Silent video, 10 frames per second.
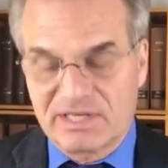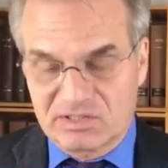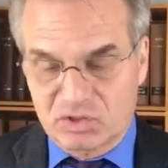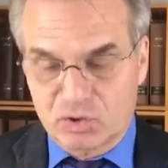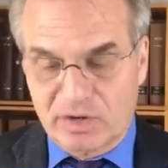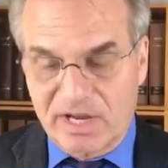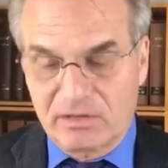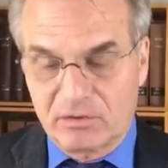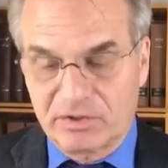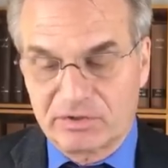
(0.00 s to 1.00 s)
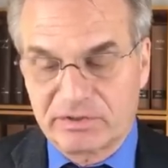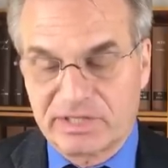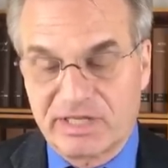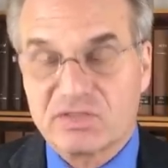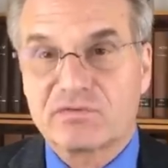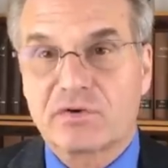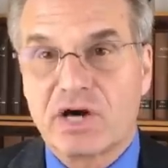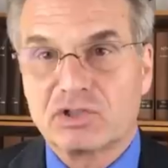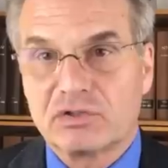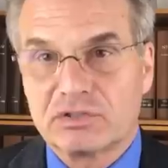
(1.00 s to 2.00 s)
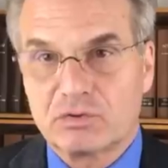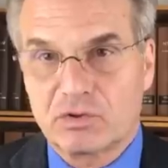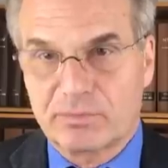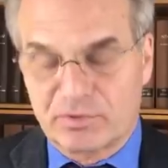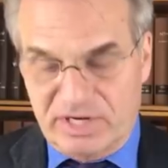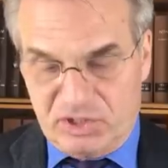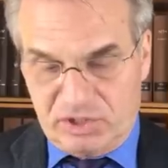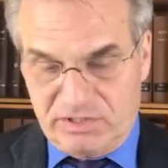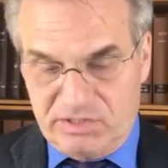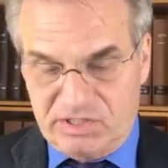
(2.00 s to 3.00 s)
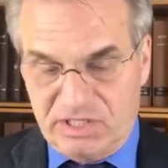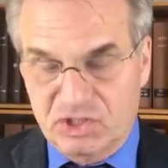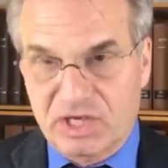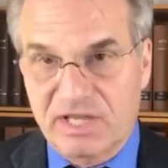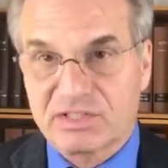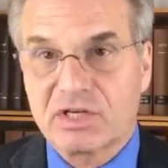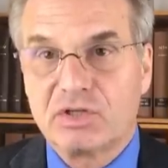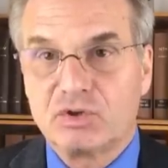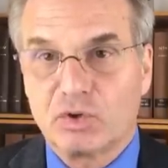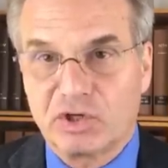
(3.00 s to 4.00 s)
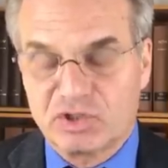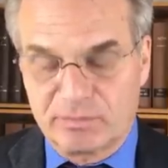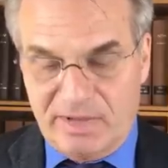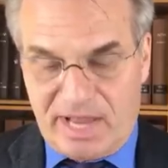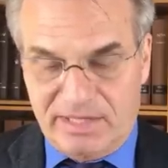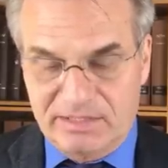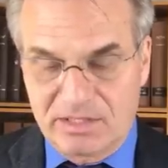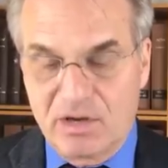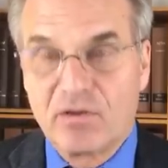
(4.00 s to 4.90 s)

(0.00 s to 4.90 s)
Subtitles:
as a trial lawyer against fraudulent corporations such as Deutsche Bank,